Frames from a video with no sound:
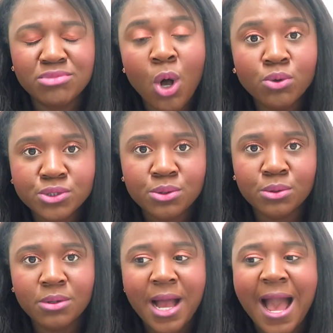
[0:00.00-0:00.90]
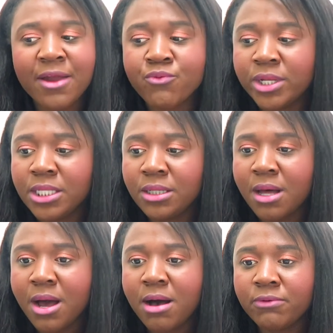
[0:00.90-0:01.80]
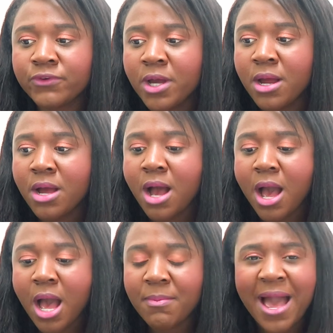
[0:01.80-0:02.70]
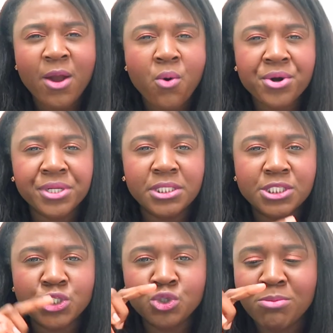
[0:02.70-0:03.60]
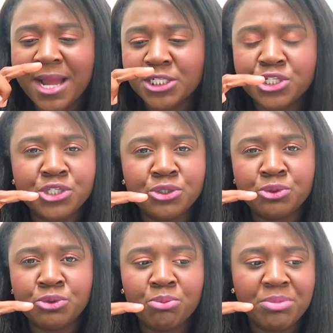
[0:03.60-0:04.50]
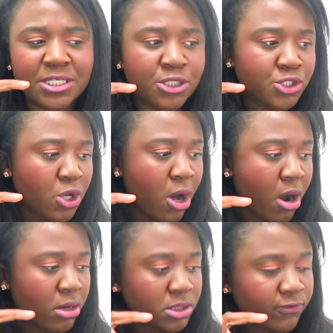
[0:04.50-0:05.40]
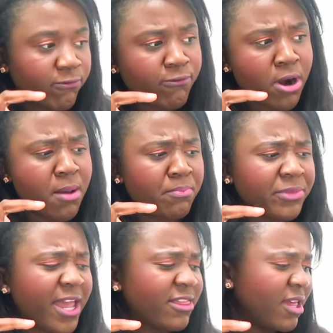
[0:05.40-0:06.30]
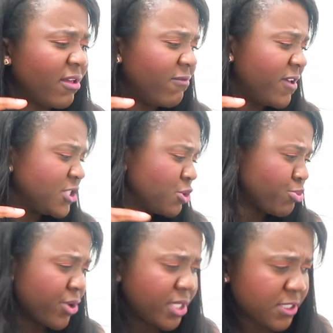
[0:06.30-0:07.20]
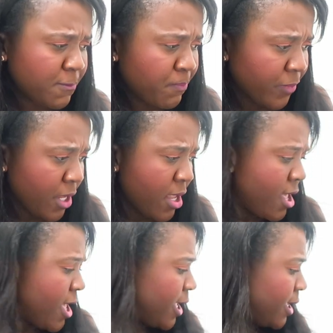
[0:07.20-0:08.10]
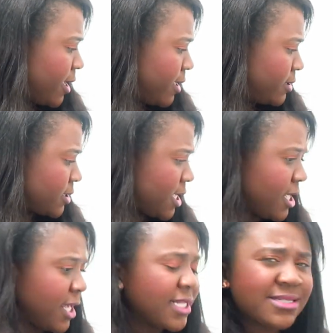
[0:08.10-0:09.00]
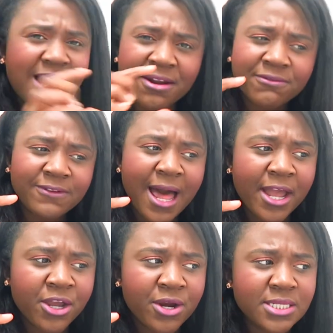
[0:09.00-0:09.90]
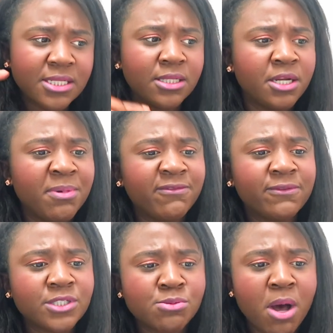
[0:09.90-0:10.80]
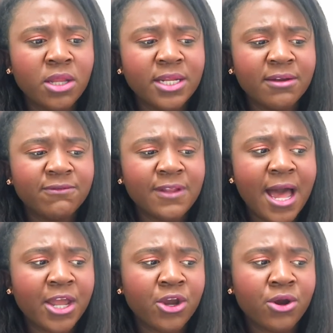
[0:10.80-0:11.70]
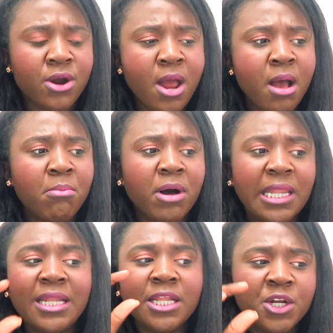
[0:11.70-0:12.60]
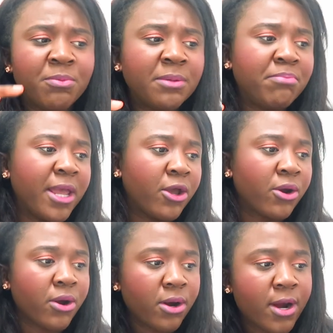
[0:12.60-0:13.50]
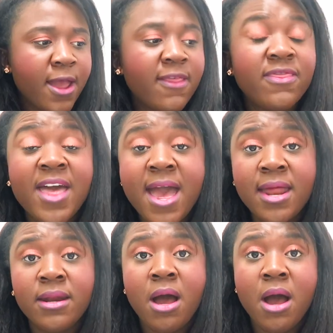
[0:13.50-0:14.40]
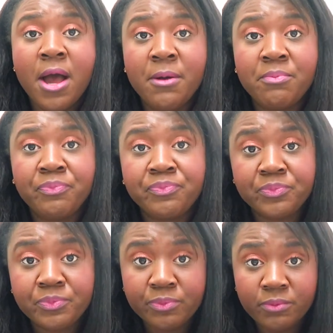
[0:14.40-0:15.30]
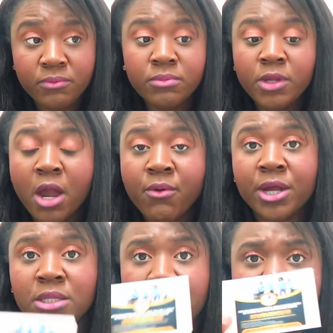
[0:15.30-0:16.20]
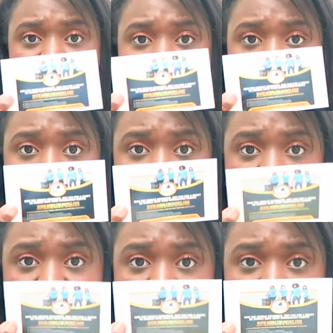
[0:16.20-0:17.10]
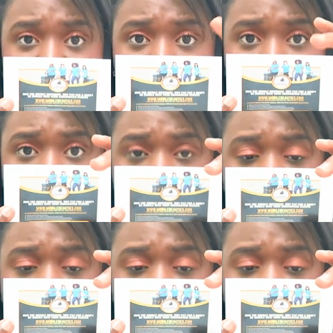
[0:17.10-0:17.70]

old school. I really love, I ordered this 2x2 business cards from, I think, Vistaprint. And it's not a flyer, it's a little bit smaller than a flyer, but a little bit bigger than a regular business card. If you can see it, it's